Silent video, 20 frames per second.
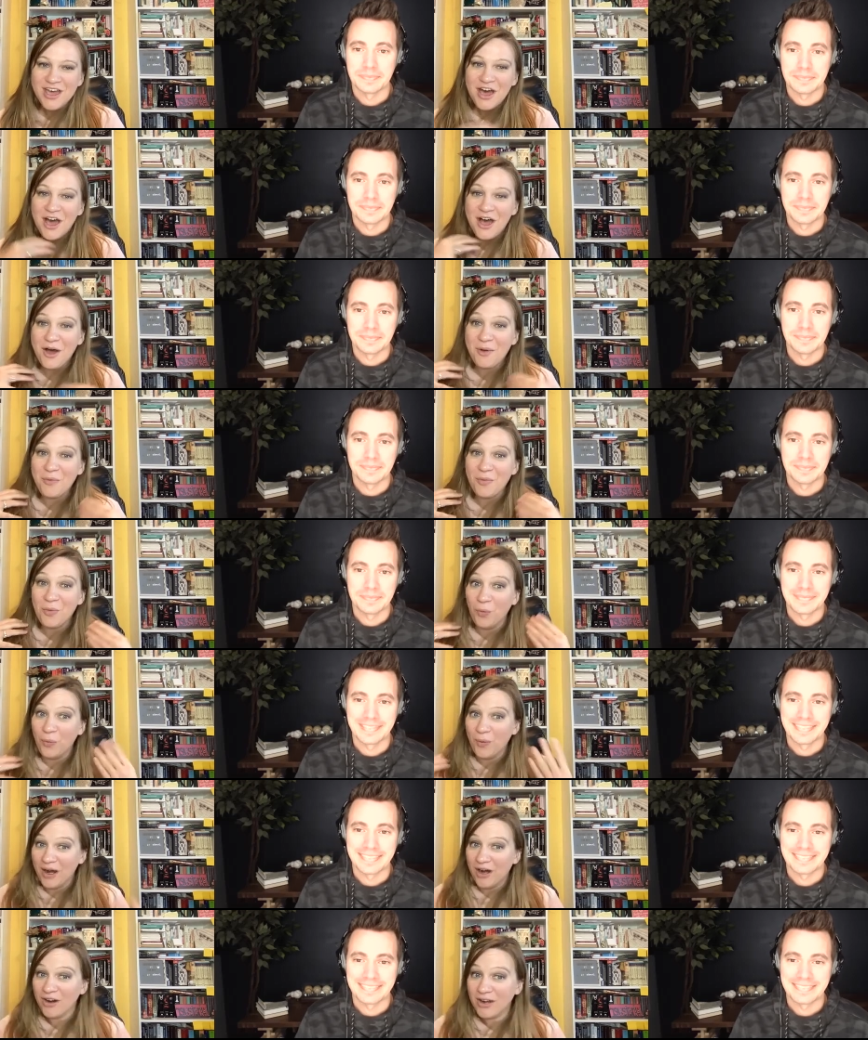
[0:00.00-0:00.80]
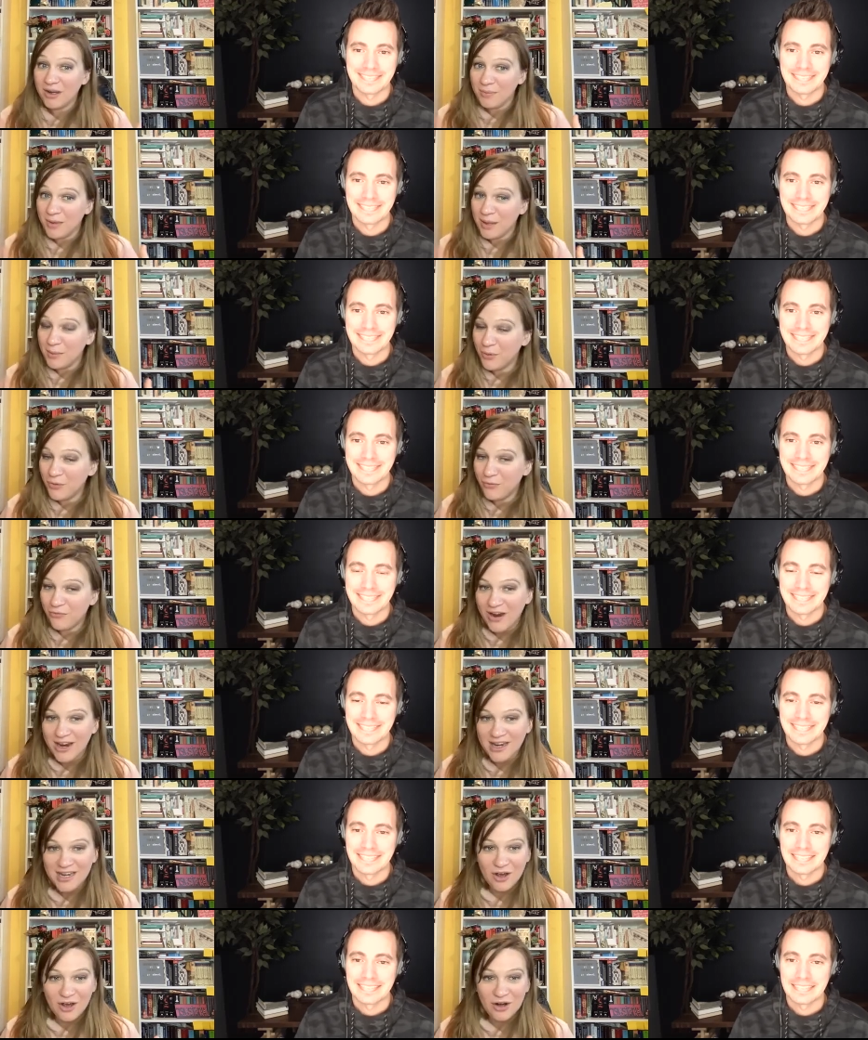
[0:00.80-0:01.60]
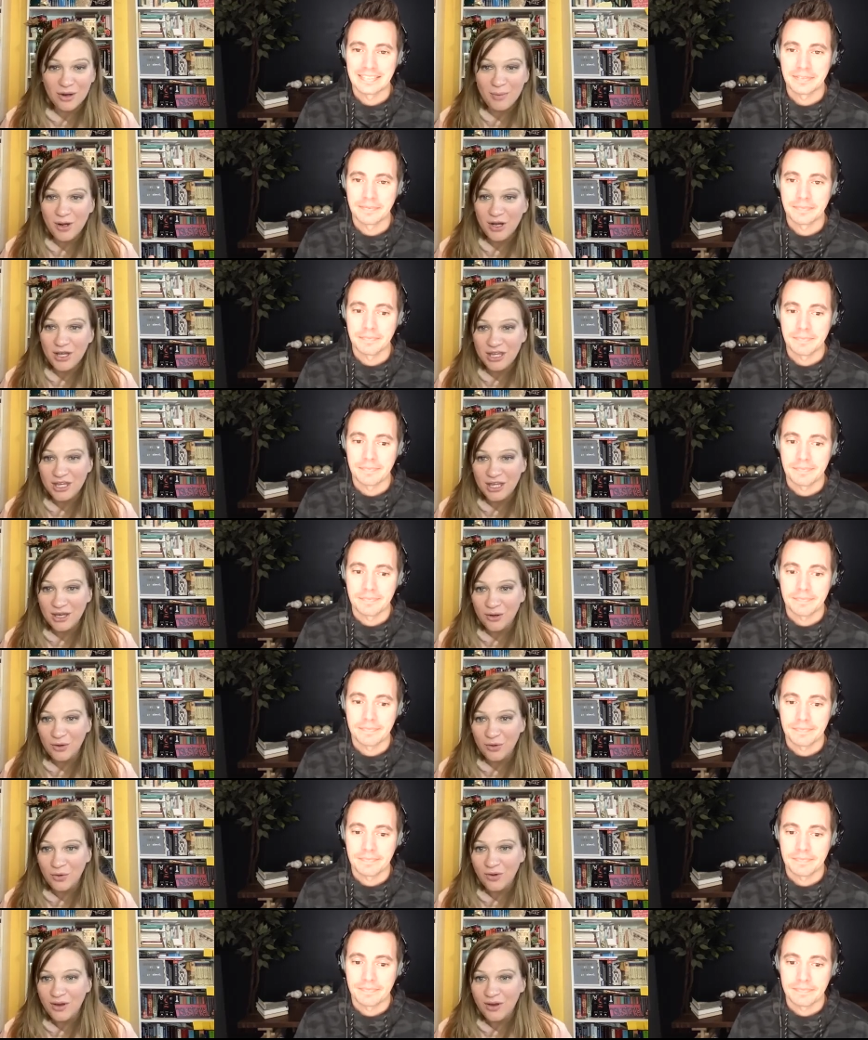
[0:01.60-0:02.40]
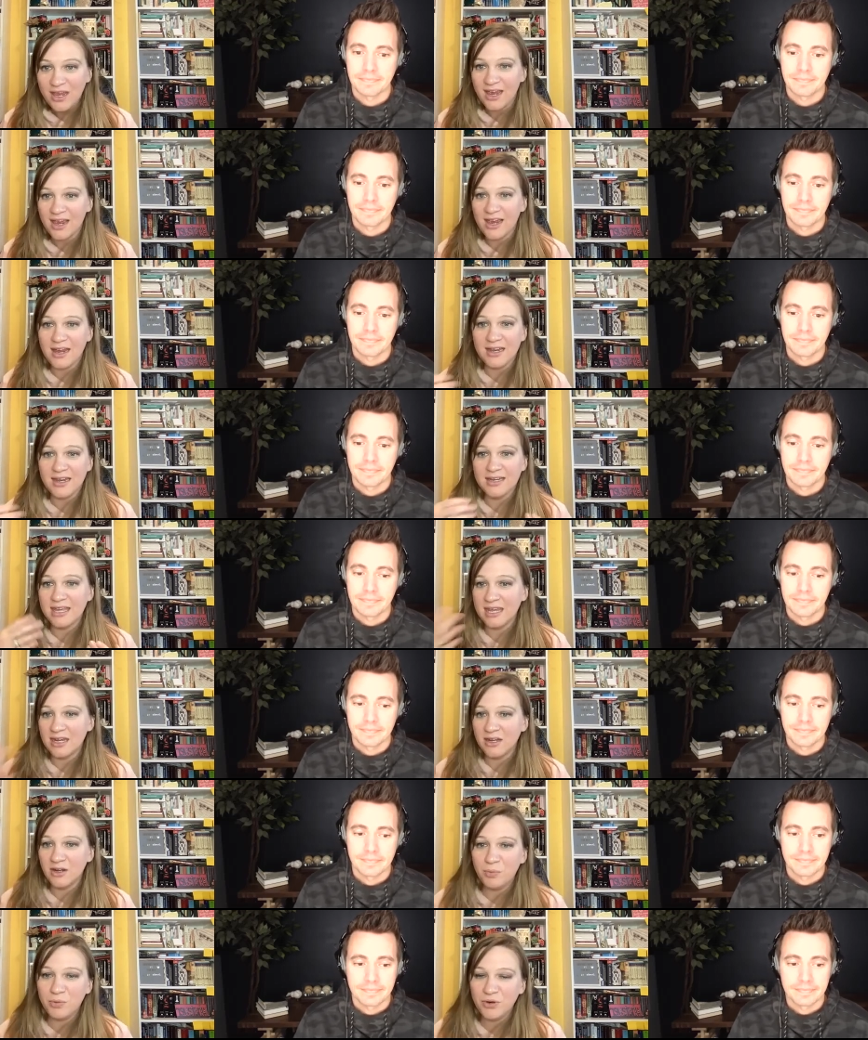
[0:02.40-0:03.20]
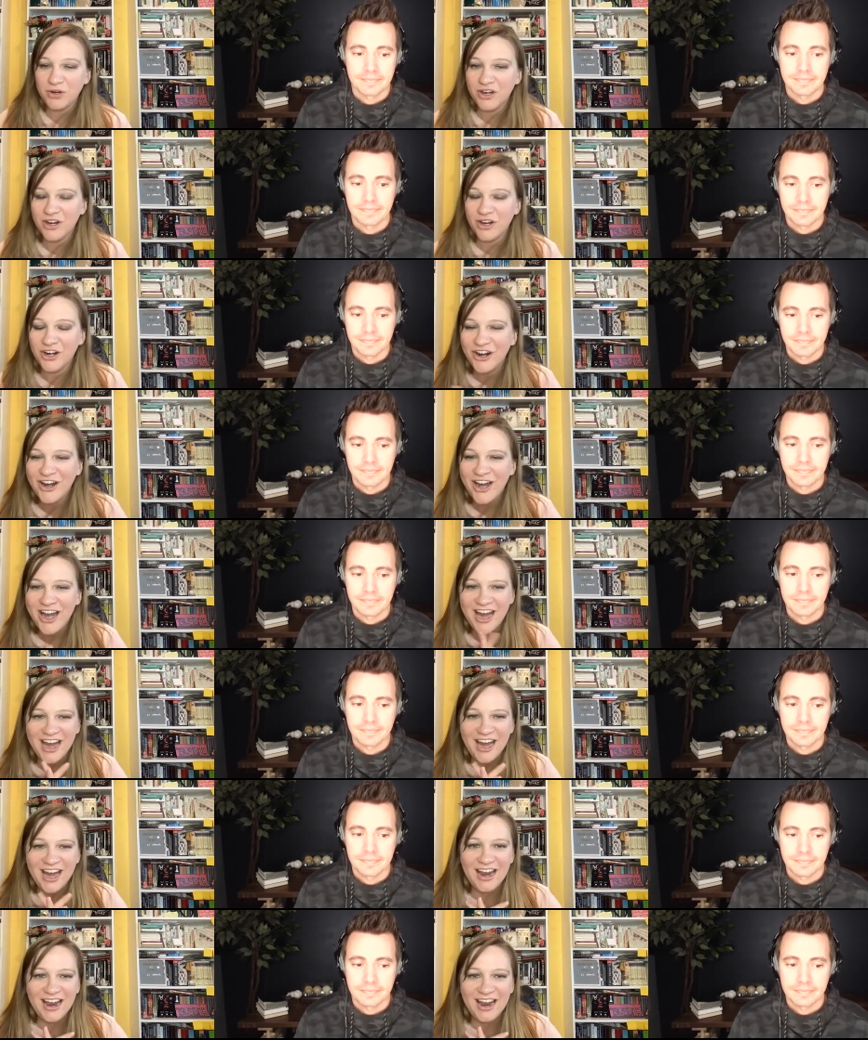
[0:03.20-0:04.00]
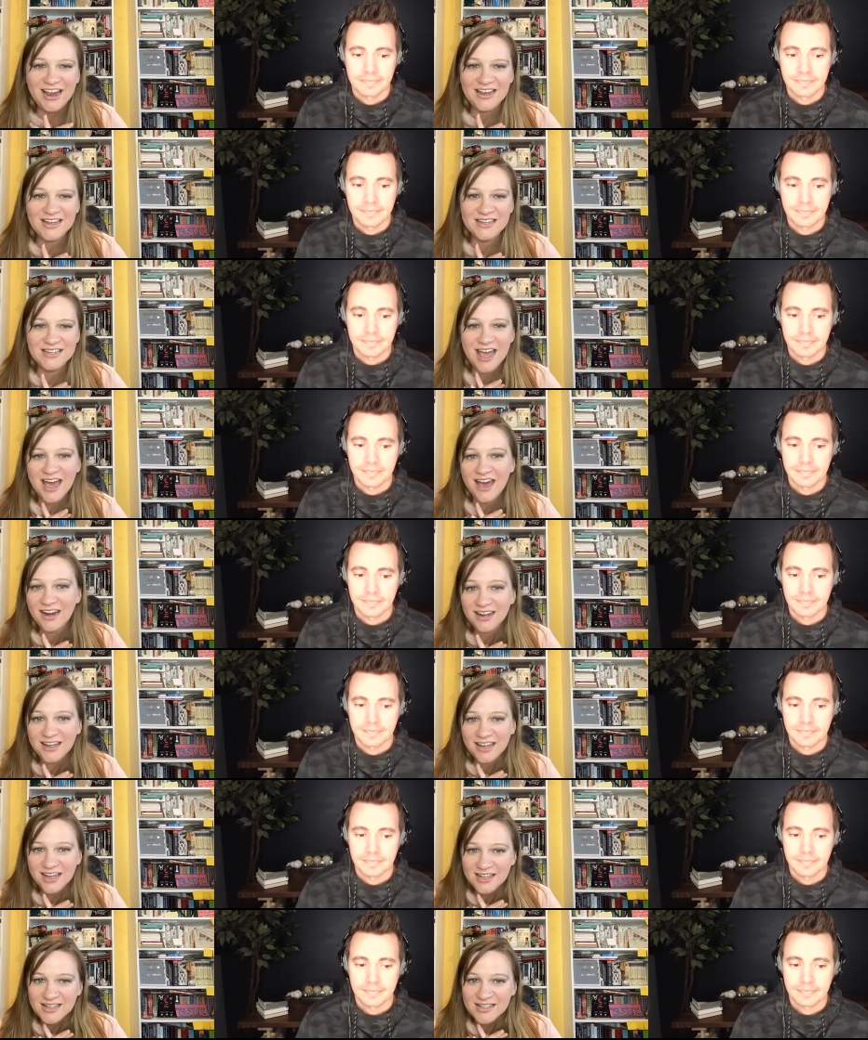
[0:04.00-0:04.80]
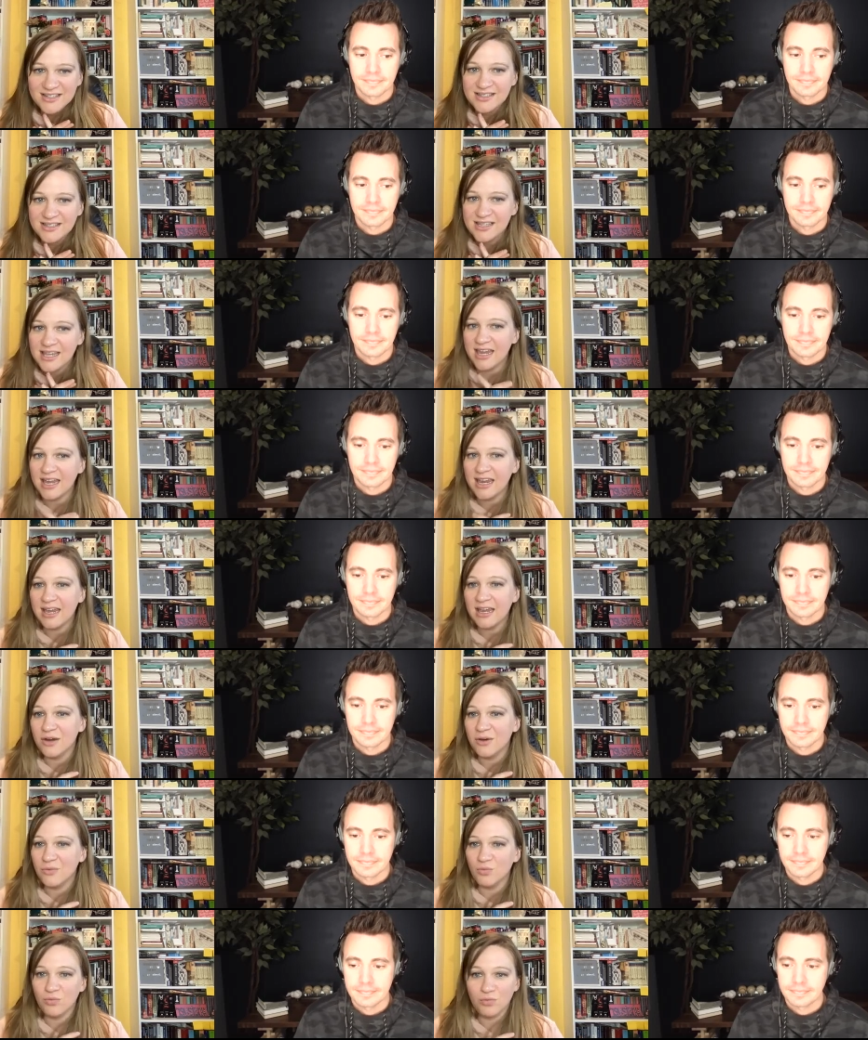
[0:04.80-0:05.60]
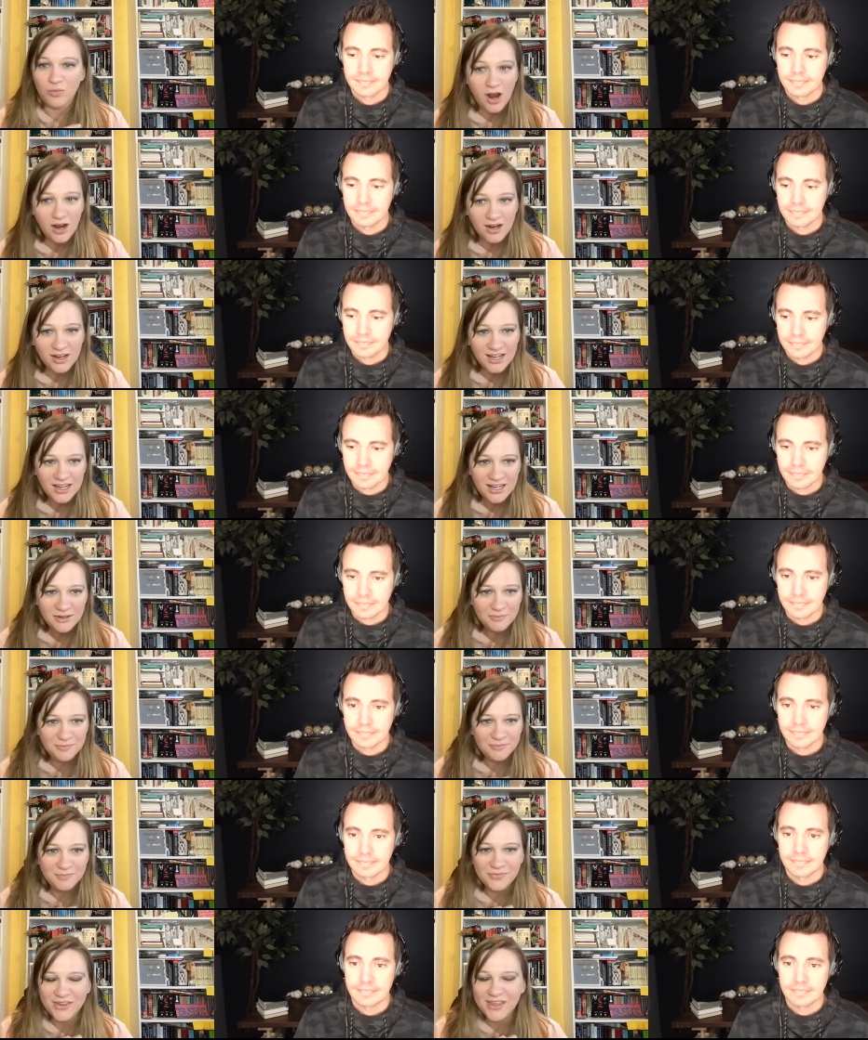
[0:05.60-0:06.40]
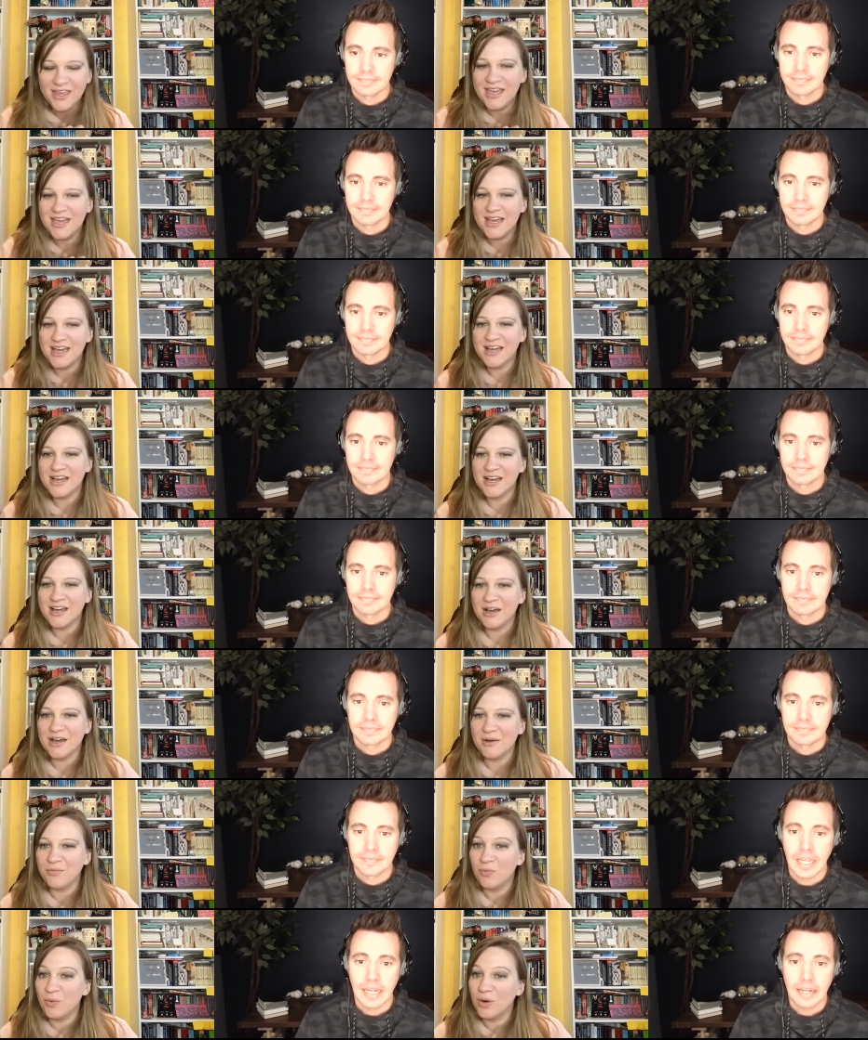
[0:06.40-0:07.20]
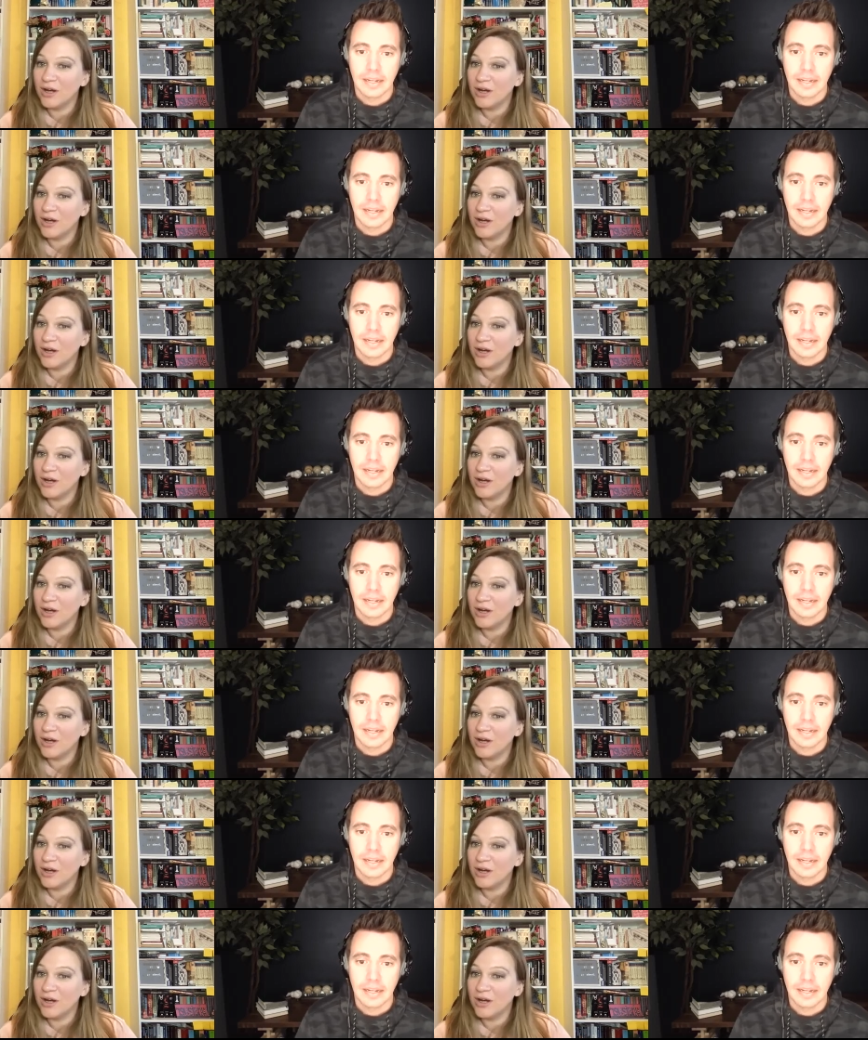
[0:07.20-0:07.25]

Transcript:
Speaker 1: um, where can people find out about you and Kindlepreneur and Atticus and Rocket? Um, yeah.